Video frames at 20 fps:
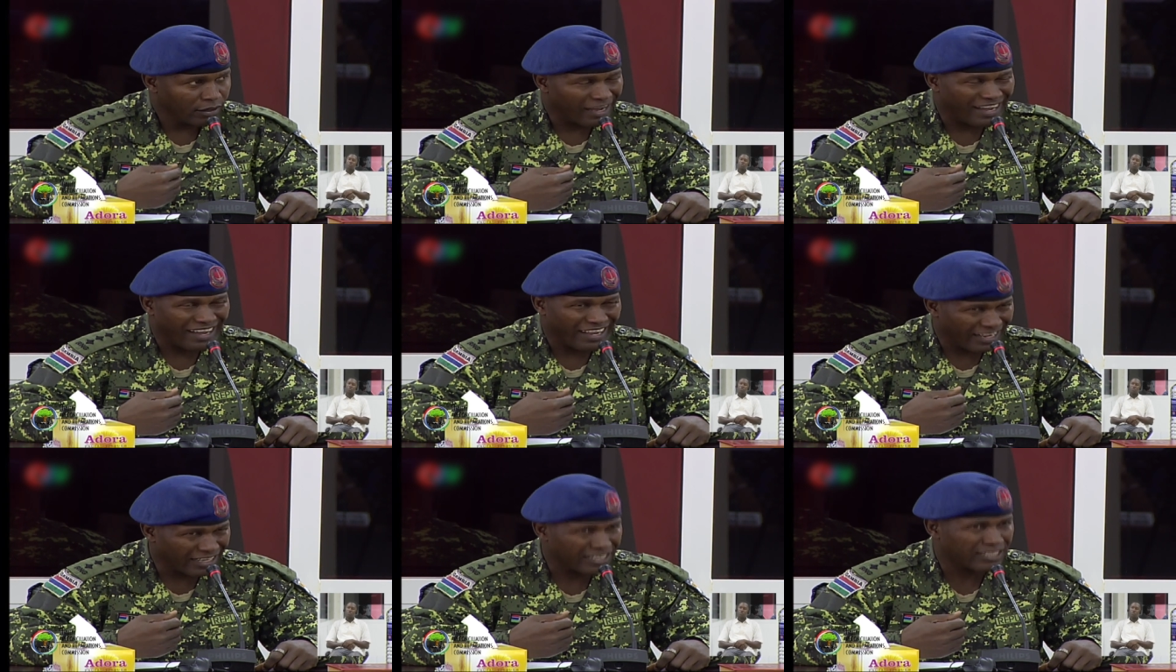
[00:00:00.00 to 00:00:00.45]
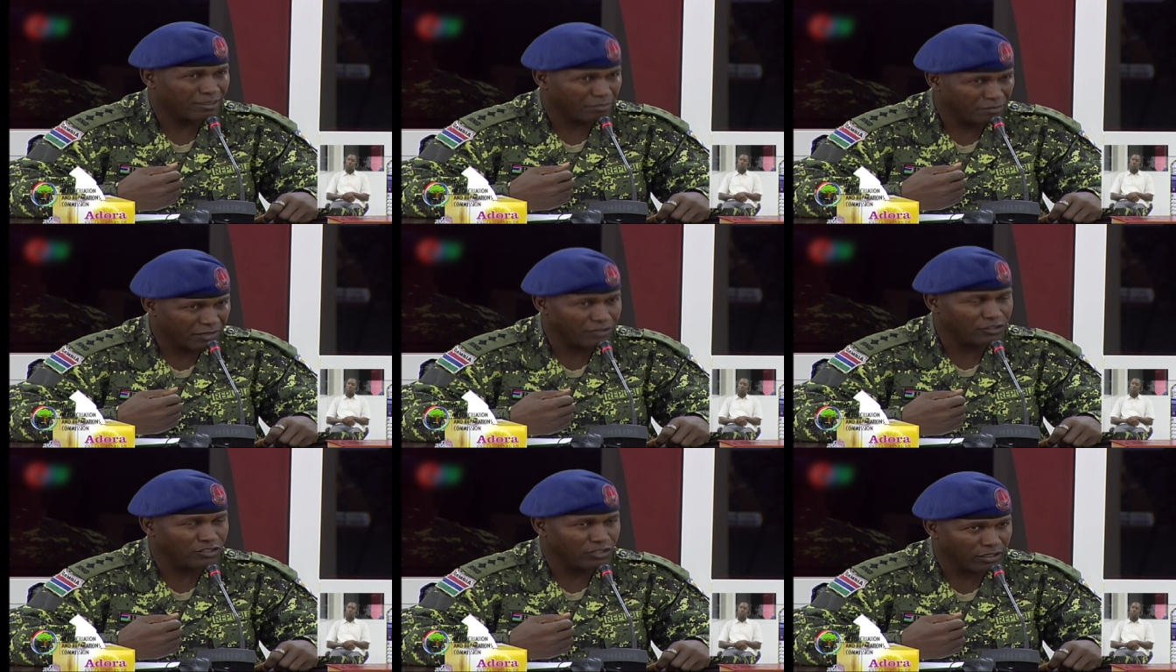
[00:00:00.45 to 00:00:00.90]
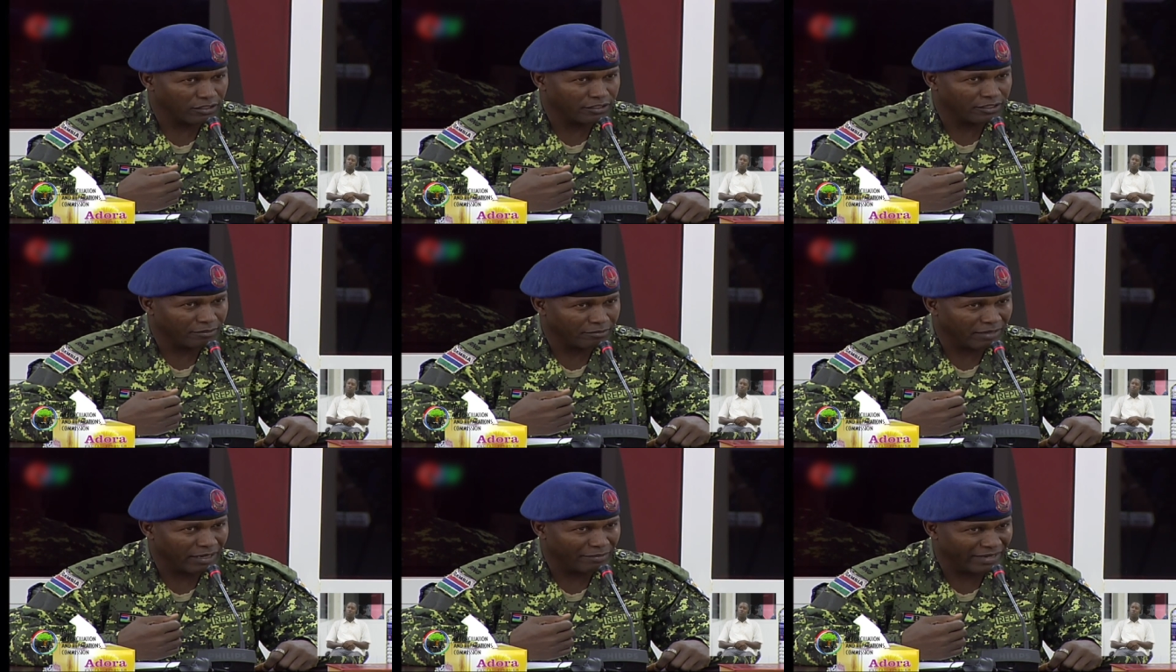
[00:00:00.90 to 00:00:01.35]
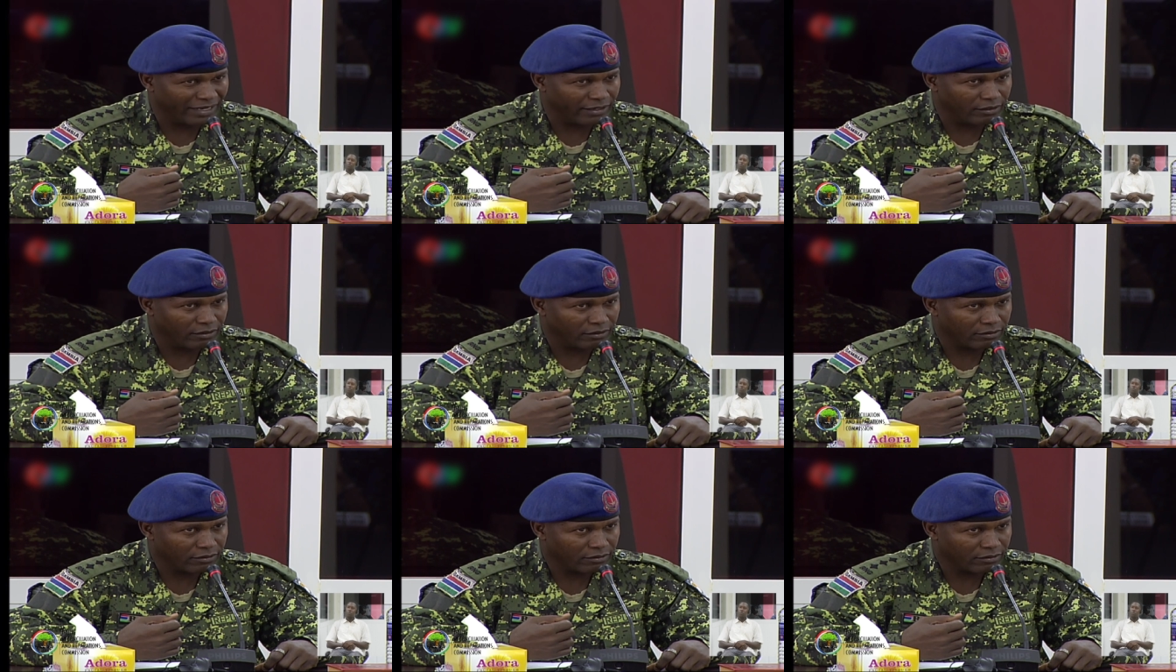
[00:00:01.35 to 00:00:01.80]
I accepted guilt in my
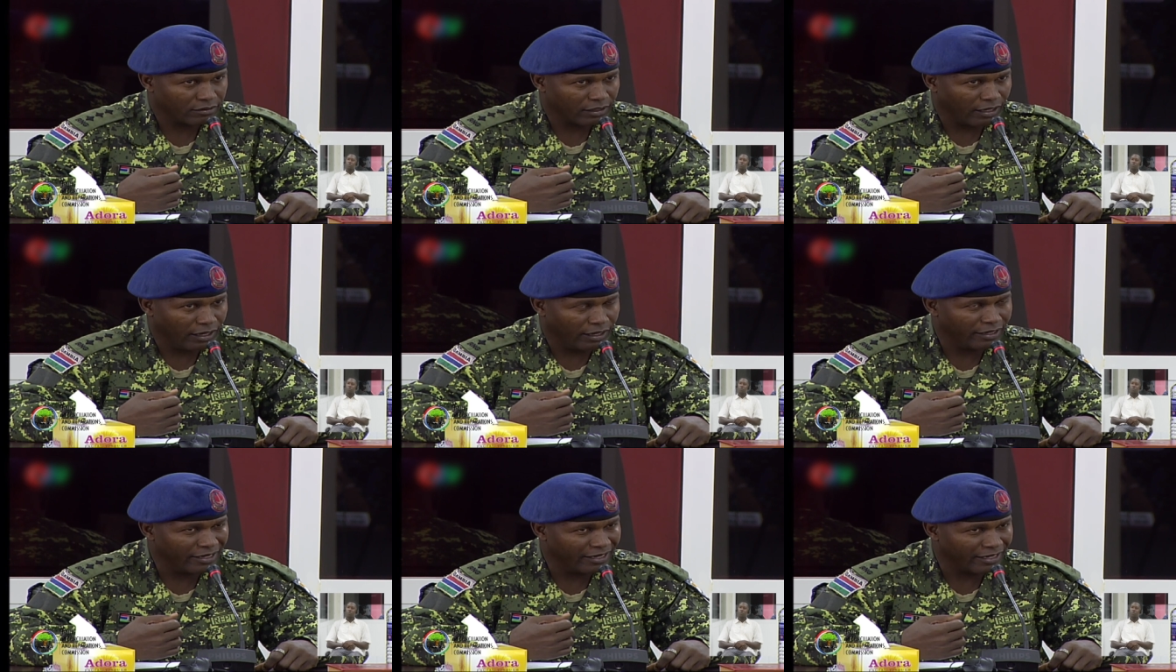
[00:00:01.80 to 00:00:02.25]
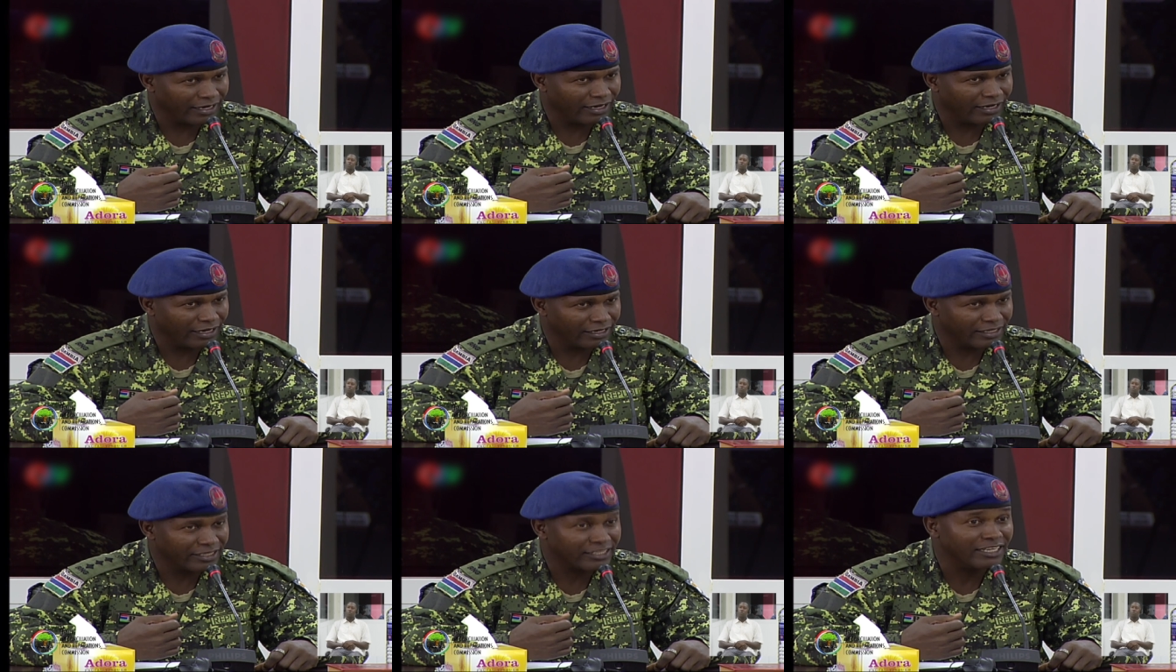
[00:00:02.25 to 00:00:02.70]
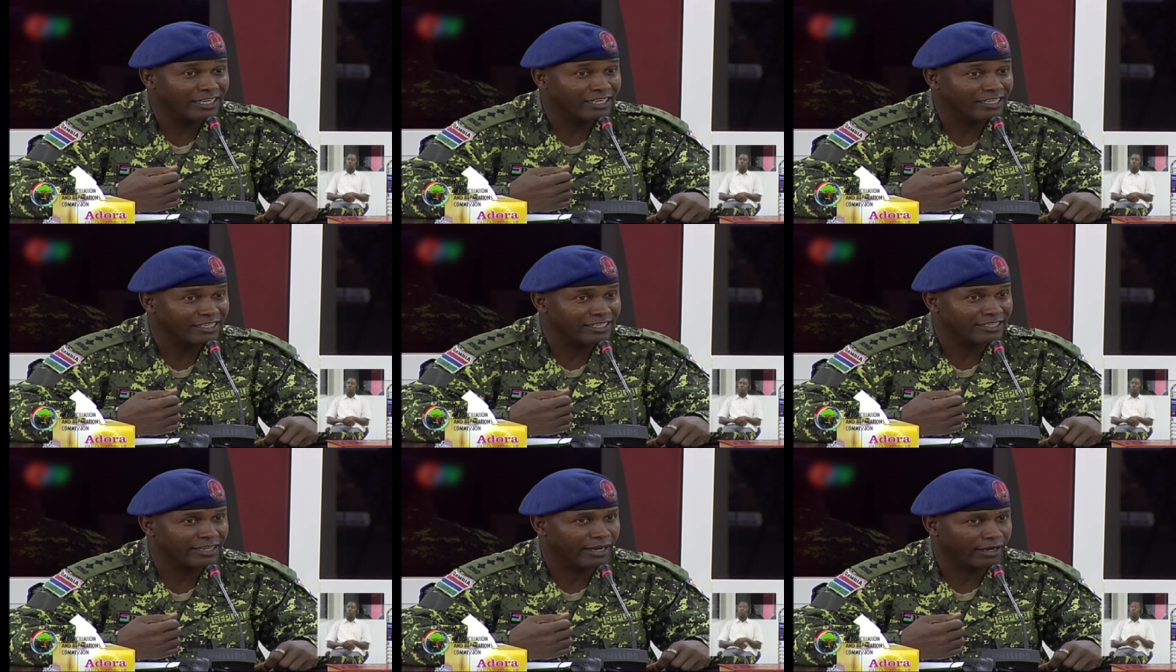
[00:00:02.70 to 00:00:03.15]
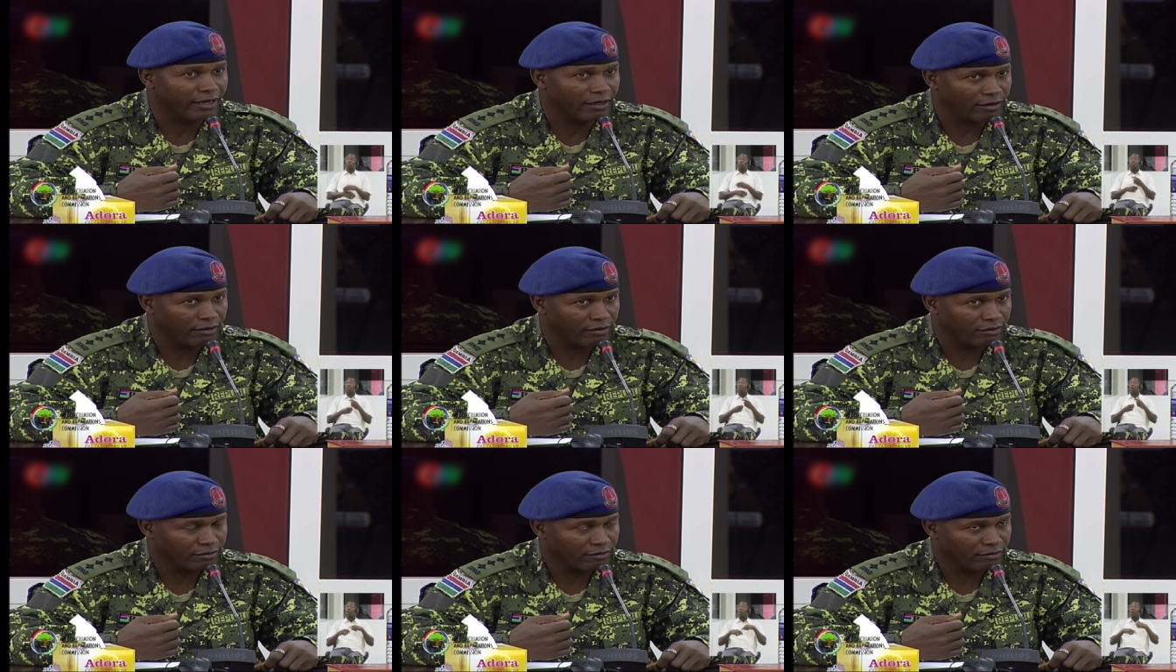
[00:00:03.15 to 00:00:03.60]
mind. And really, since then,
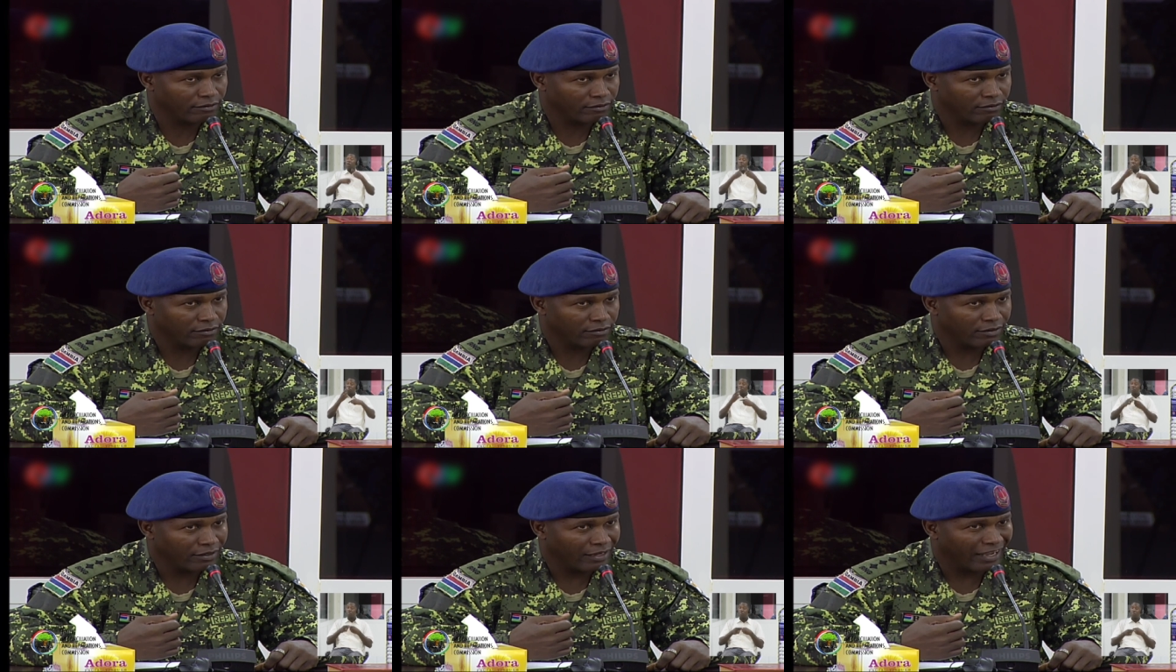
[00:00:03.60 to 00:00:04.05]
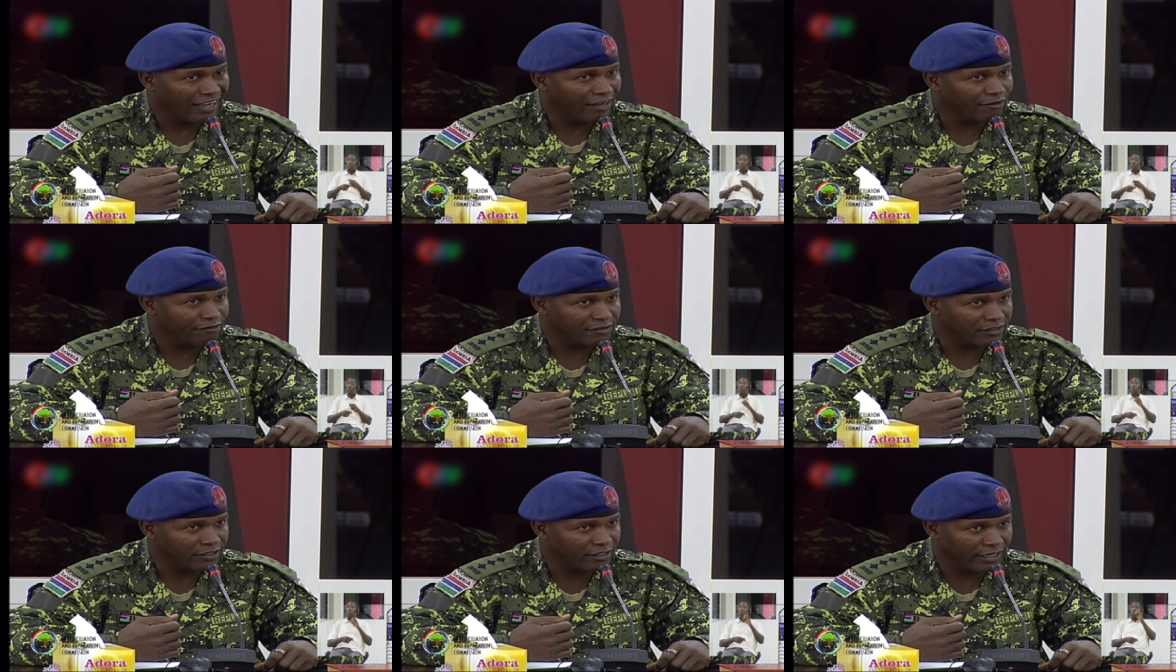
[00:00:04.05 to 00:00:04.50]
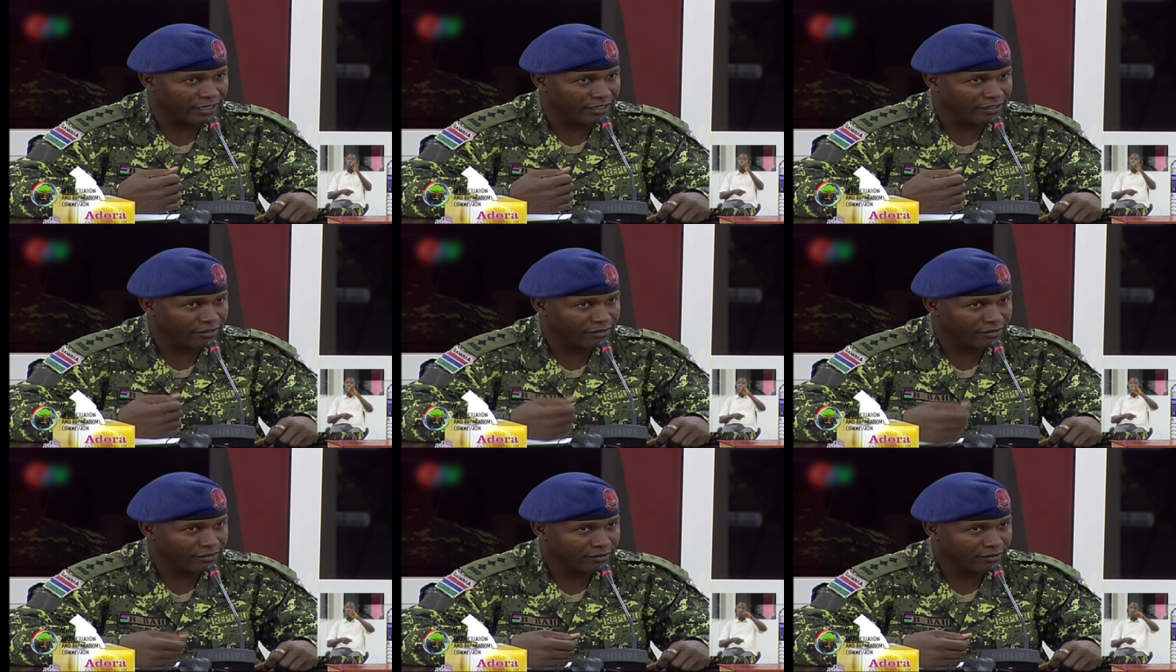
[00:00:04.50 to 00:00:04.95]
after that,